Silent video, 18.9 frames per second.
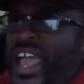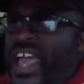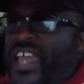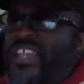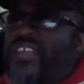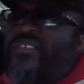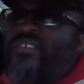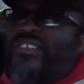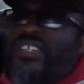
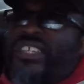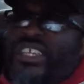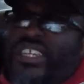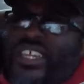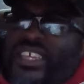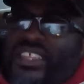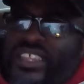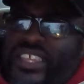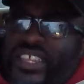I never
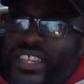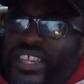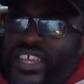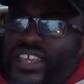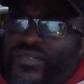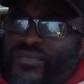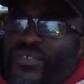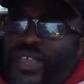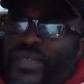seen anything
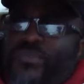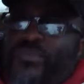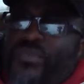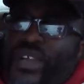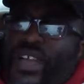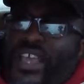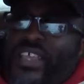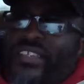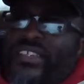like rape
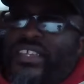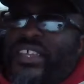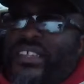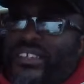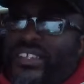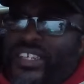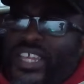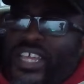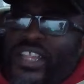wise
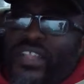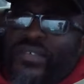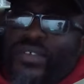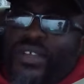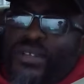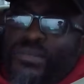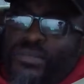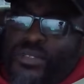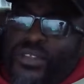down in
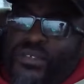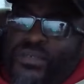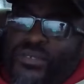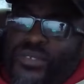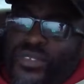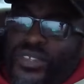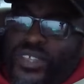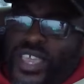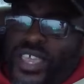Delaware, but it
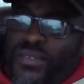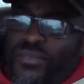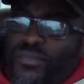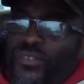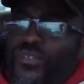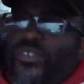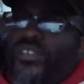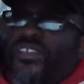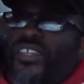was like
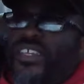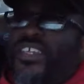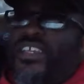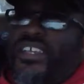mostly